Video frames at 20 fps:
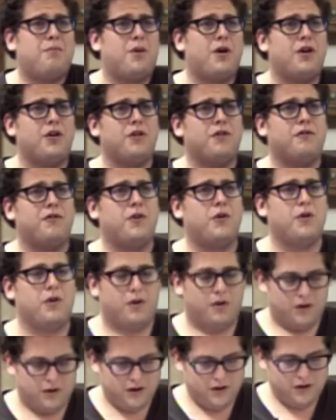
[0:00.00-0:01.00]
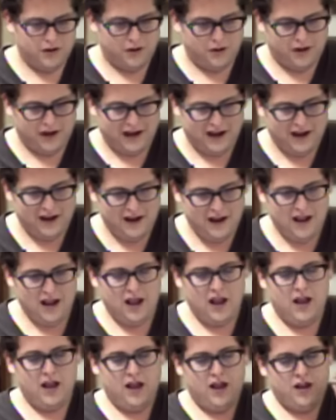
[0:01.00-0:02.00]
life partner, Fogel. Okay?
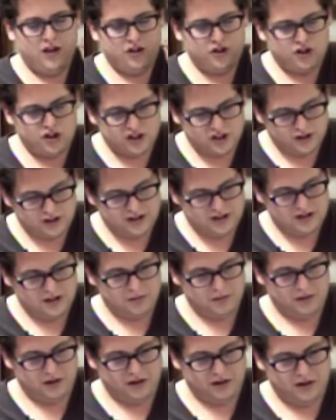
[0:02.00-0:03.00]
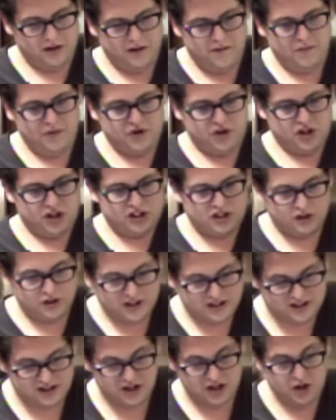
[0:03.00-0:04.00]
Just listen to me.
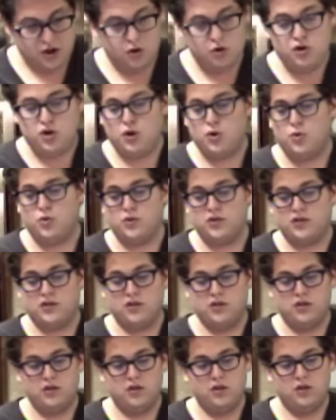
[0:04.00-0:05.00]
Just listen, you know Jules?